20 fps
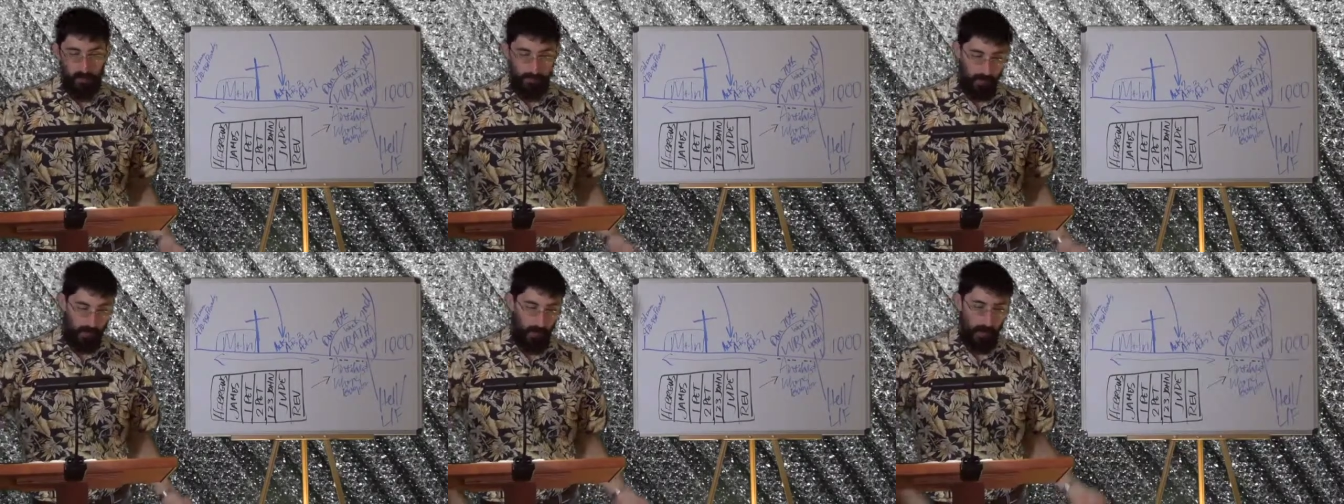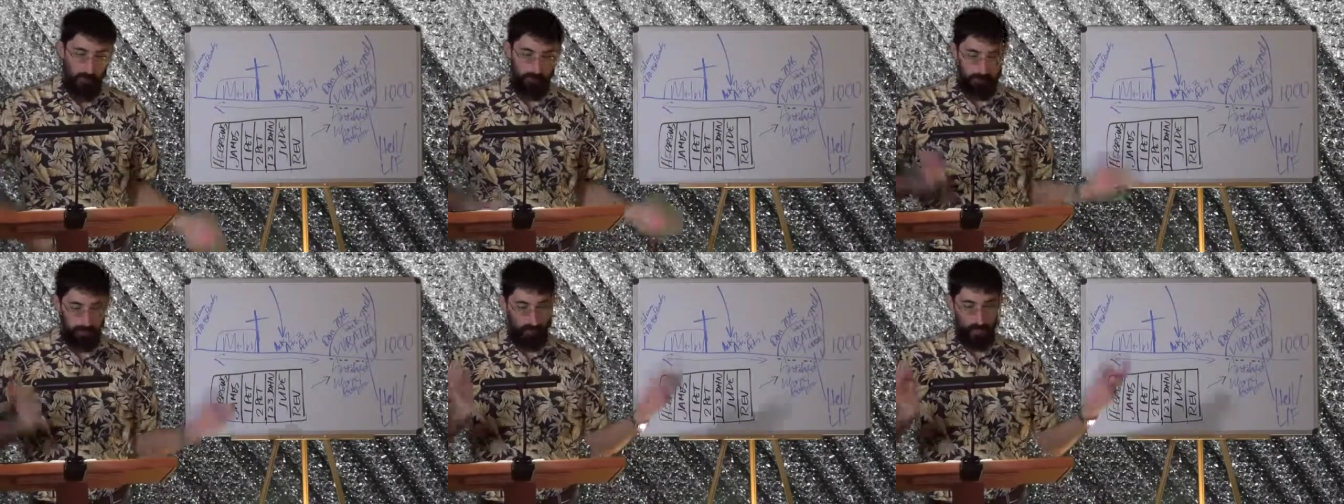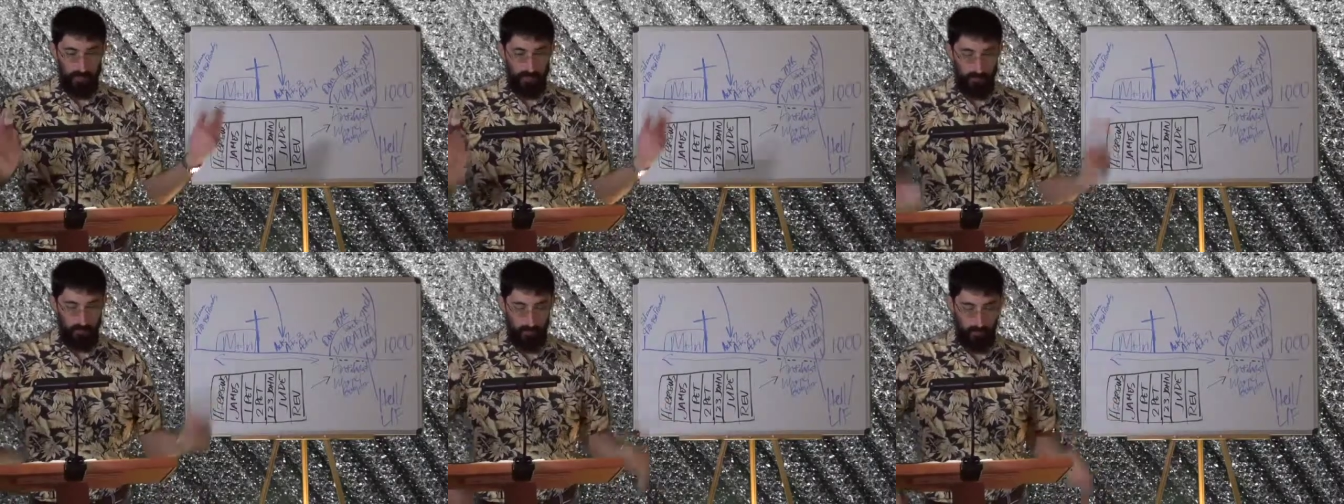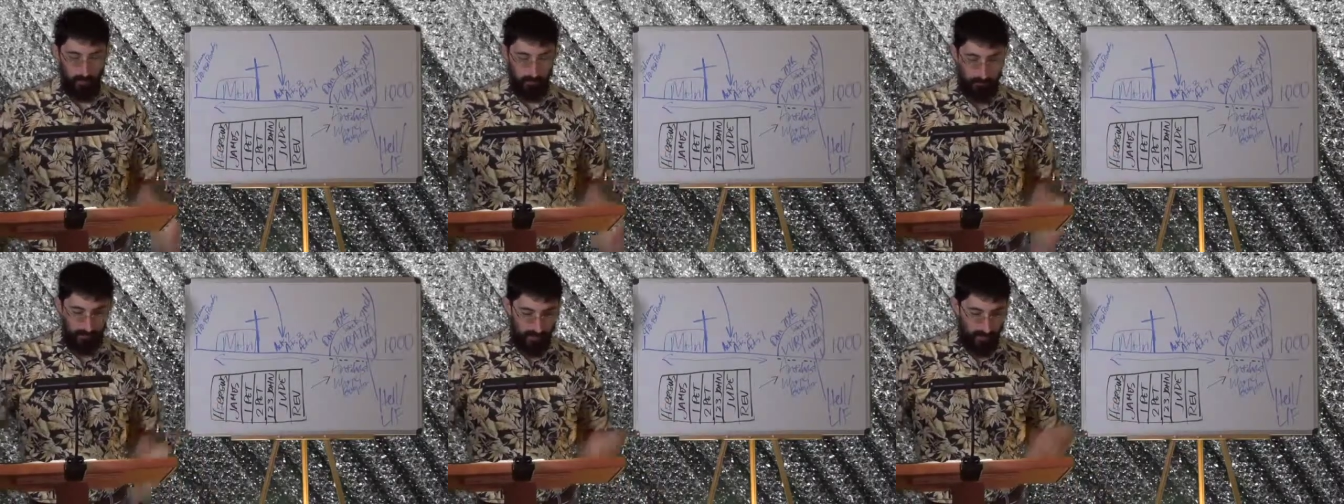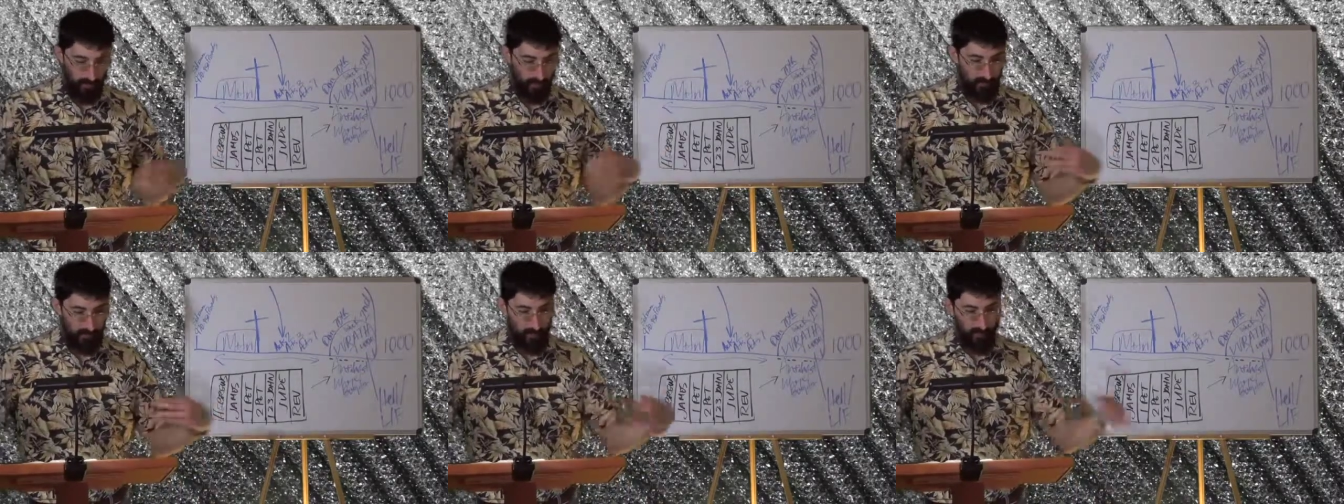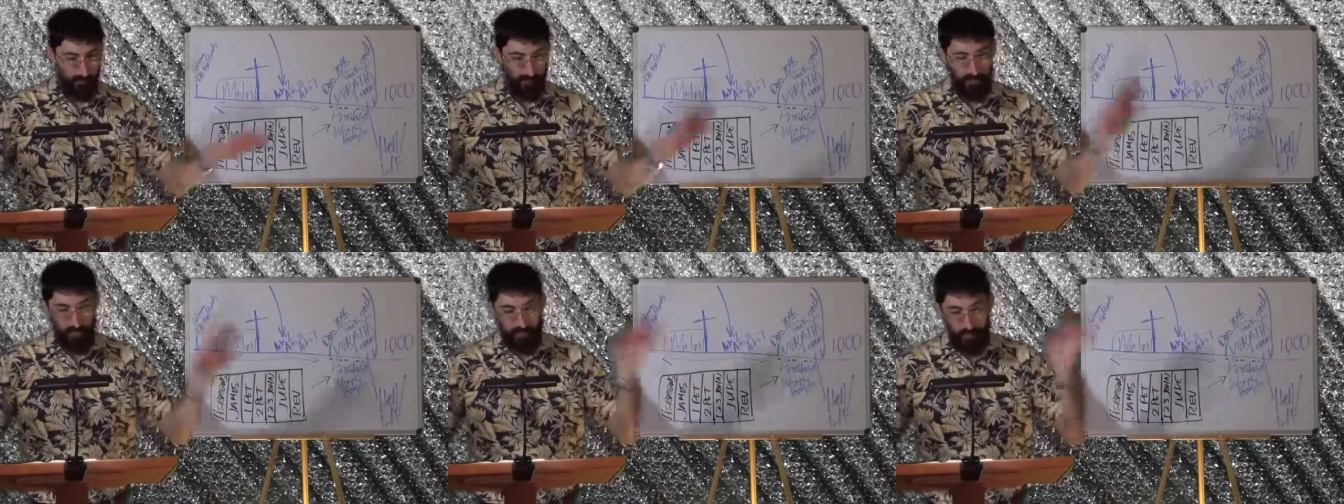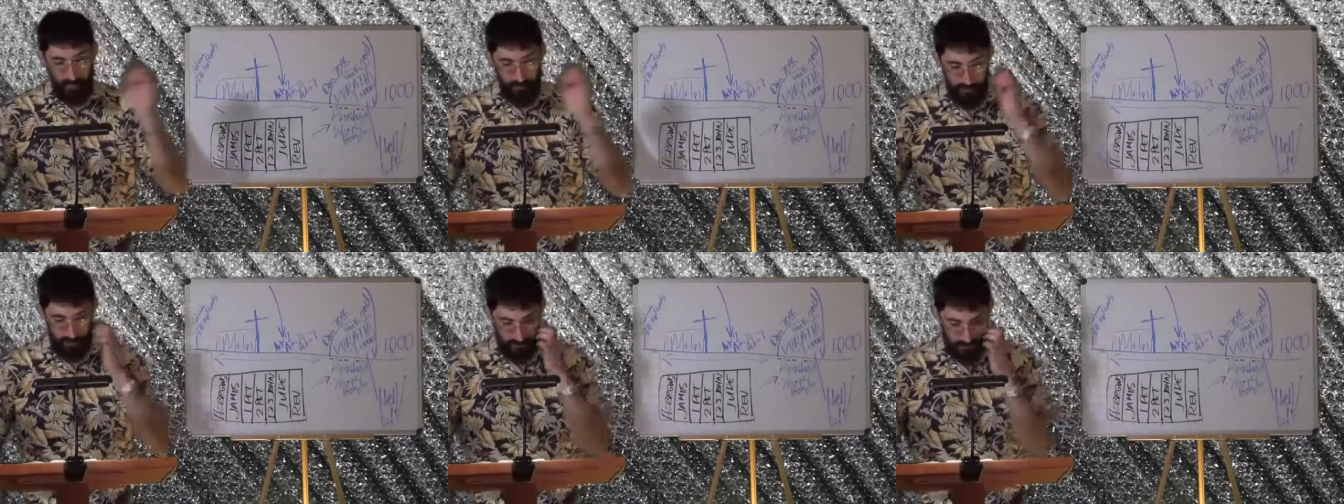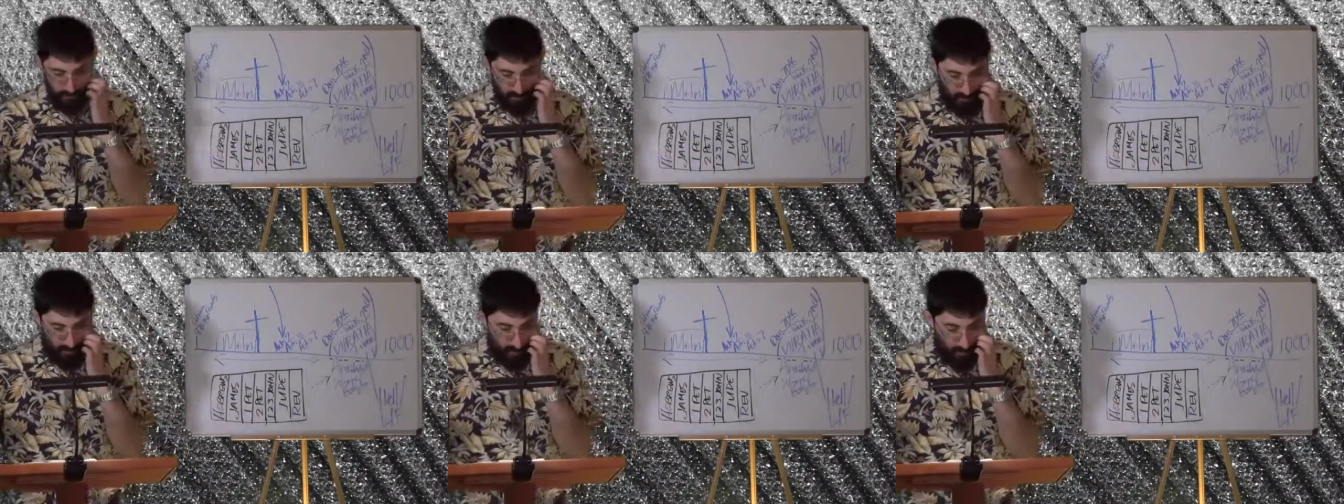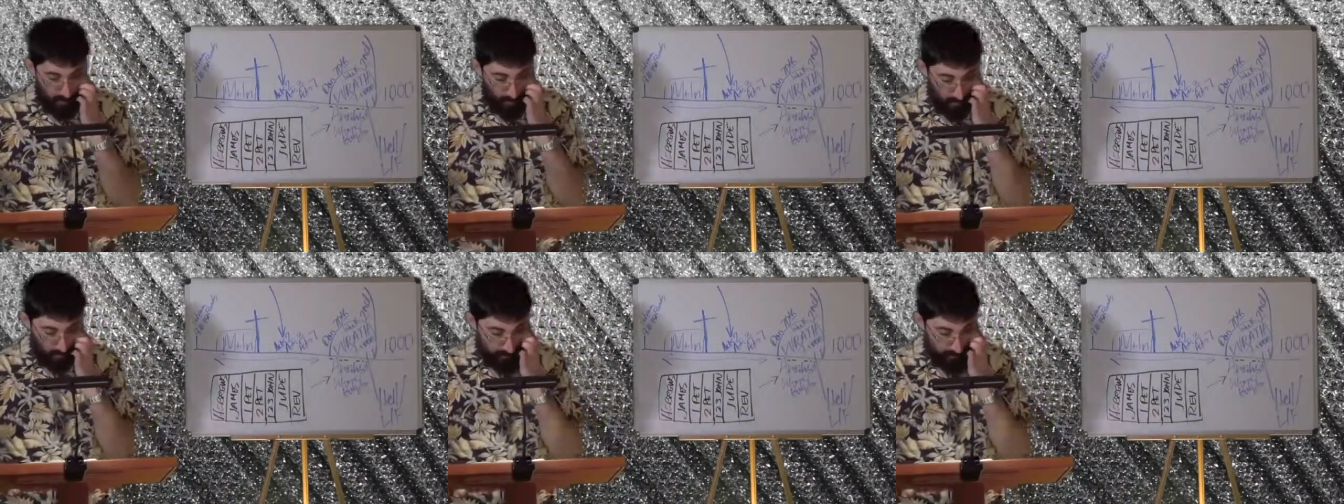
They're operating on the basis of legalism, the law.